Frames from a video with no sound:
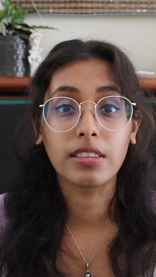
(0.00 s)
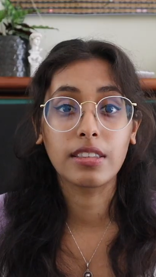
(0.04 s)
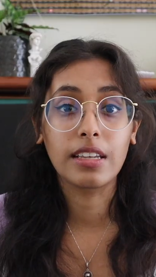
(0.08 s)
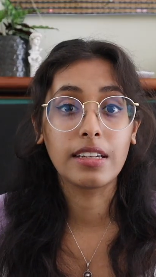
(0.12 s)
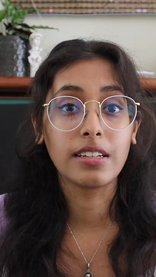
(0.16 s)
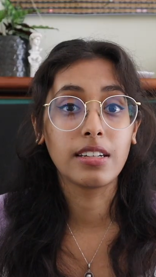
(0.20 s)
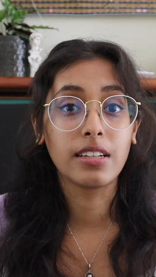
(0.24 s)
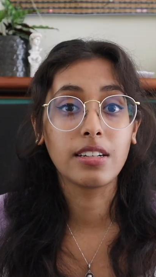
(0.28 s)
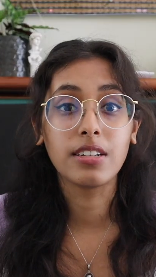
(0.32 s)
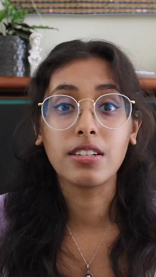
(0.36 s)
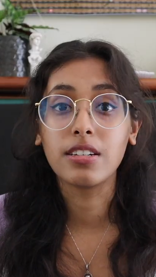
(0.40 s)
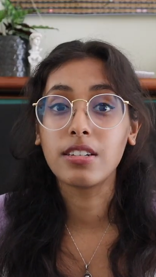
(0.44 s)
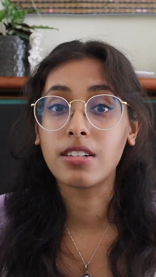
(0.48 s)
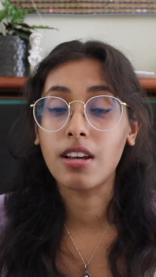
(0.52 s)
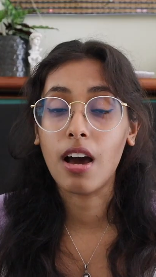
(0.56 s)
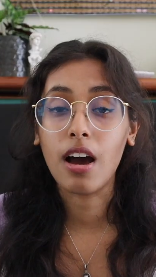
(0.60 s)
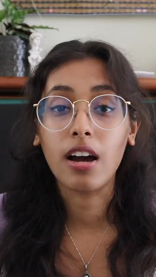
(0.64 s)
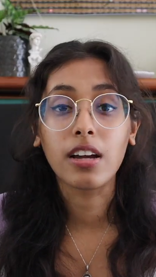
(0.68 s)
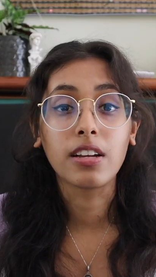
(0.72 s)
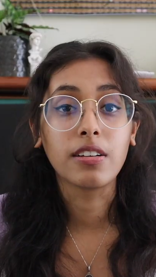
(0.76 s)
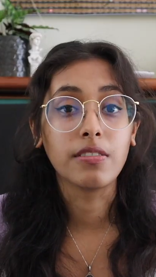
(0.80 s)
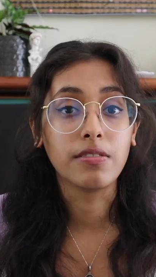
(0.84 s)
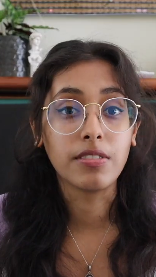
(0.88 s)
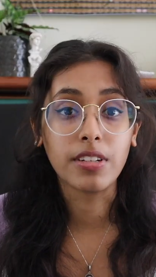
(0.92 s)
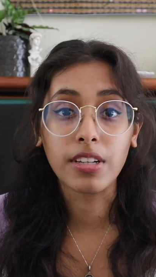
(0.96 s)
that they didn't
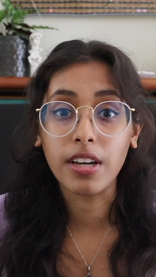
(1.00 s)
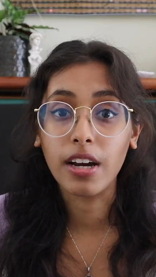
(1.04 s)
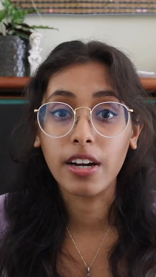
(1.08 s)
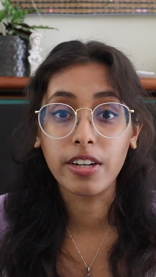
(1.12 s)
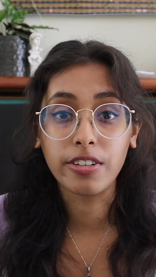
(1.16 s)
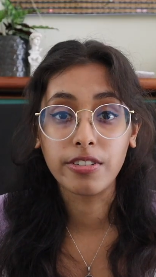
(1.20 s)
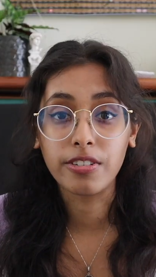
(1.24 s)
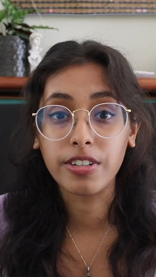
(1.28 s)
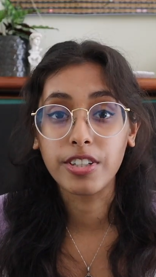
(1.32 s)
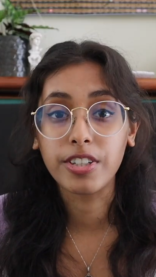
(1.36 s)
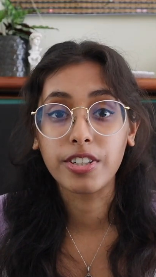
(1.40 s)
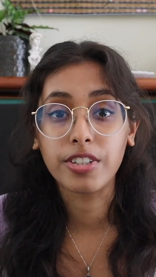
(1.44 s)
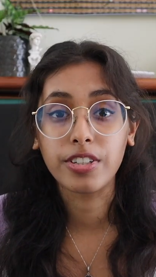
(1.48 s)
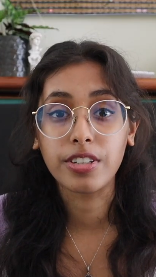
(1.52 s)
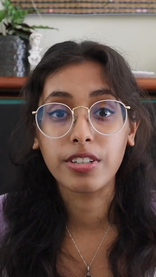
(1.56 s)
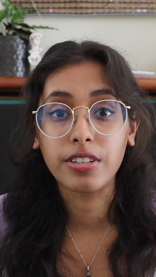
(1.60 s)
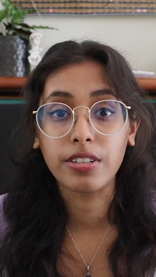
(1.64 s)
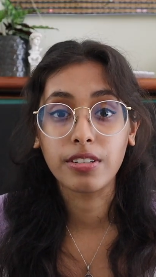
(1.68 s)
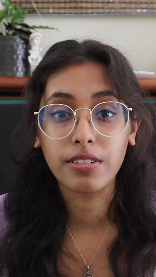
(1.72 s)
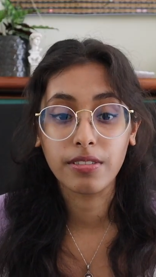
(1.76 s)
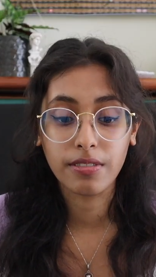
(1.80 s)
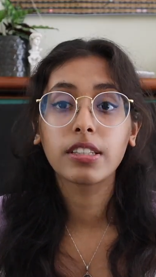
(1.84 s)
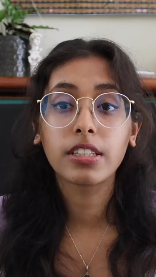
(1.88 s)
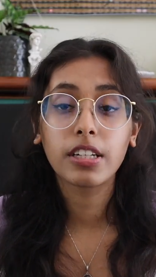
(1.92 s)
die of dehydration.